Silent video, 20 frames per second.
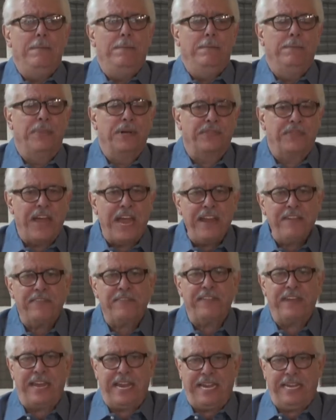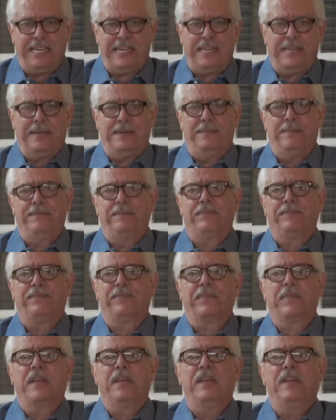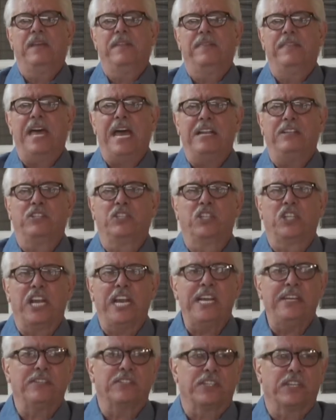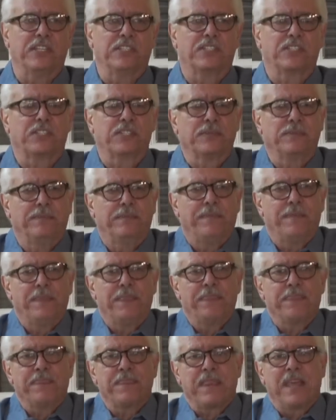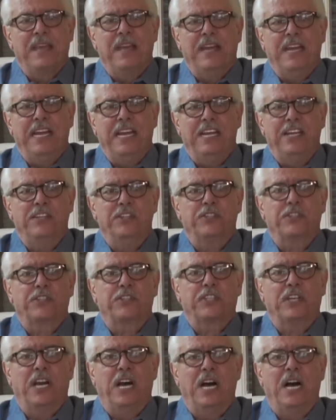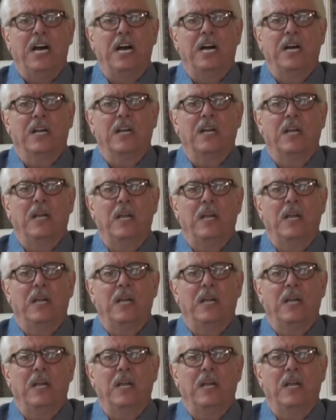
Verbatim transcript: But they think that Jesus is, uh,